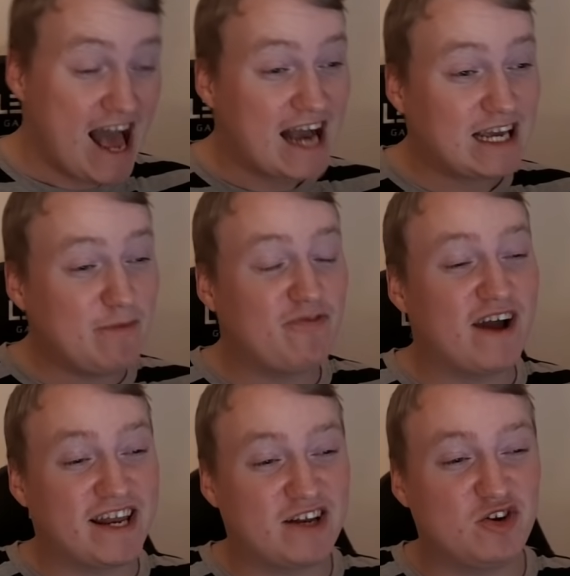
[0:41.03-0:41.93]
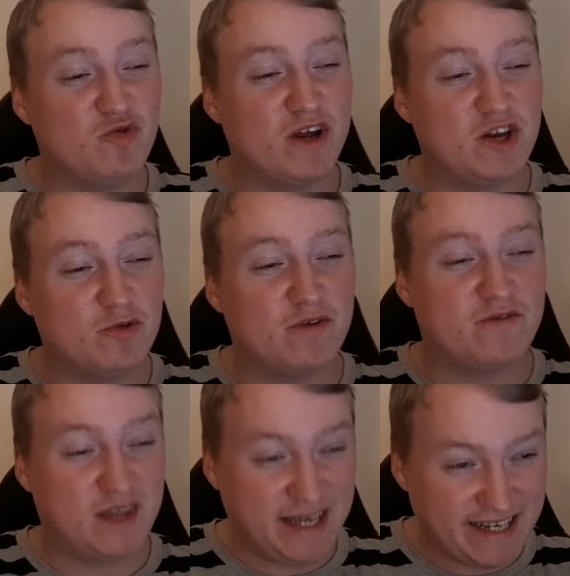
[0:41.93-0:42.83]
I keep finding new and new
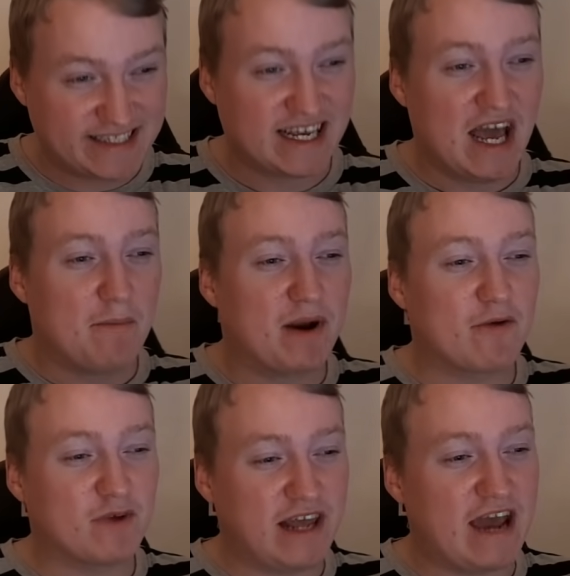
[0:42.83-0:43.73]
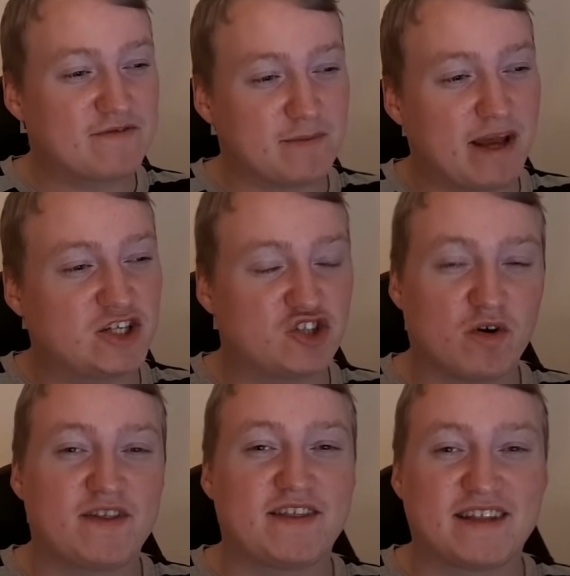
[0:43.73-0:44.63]
of these, but I really have to make
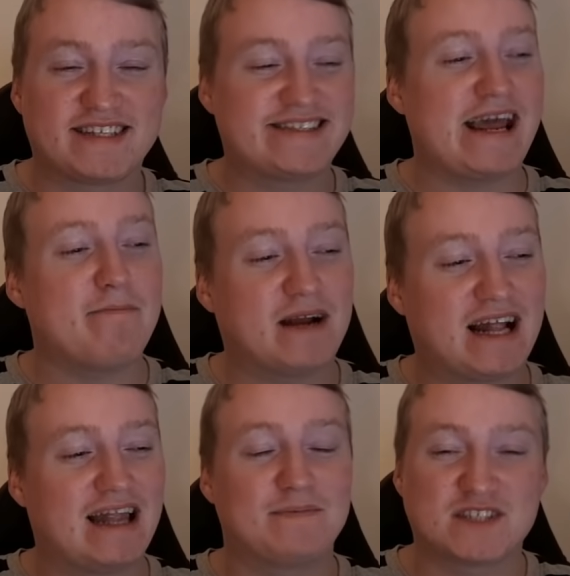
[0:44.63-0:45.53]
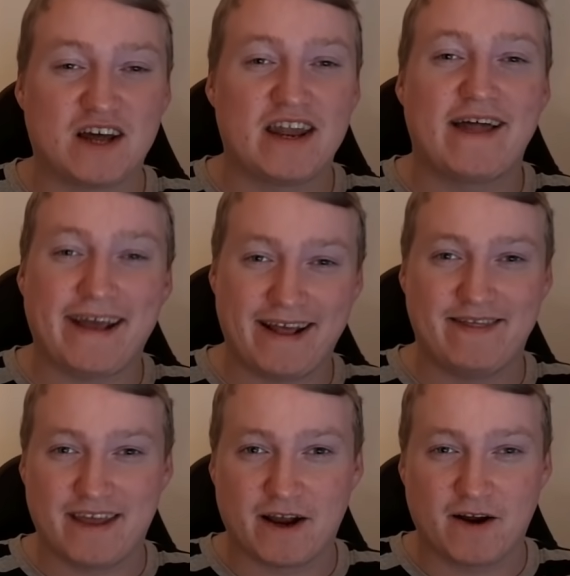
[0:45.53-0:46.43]
sure that the same clips are not
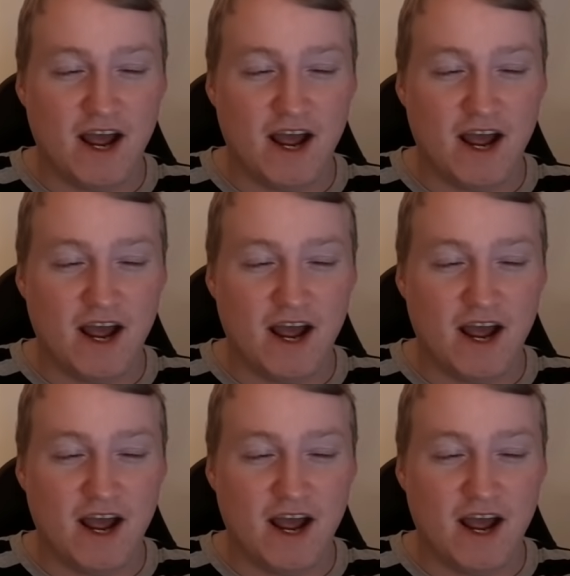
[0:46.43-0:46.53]
in there.